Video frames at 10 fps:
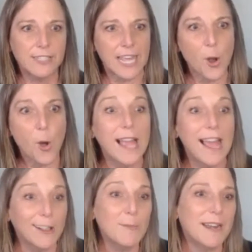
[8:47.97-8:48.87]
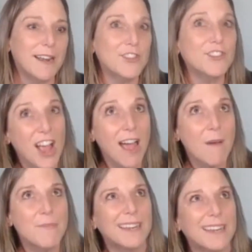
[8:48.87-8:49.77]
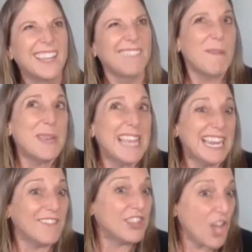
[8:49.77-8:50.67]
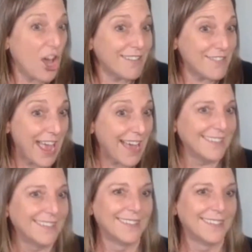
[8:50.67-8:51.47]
There's that whole element of the job that maybe they hadn't even thought of yet.